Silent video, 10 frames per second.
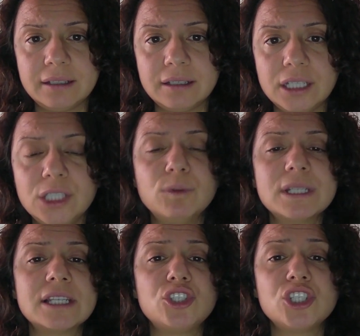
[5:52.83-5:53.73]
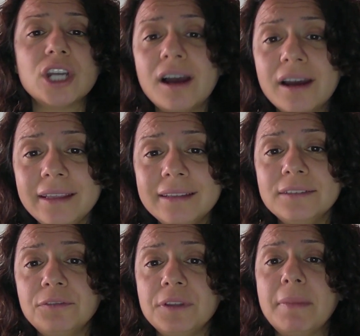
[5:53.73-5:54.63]
It was a giant
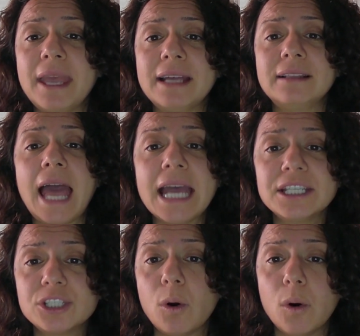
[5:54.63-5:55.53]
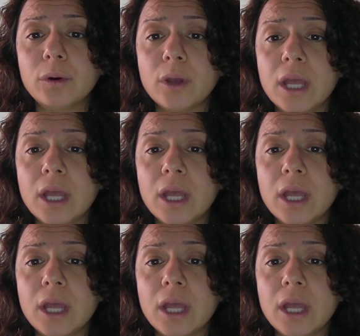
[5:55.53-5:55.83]
female hedgehog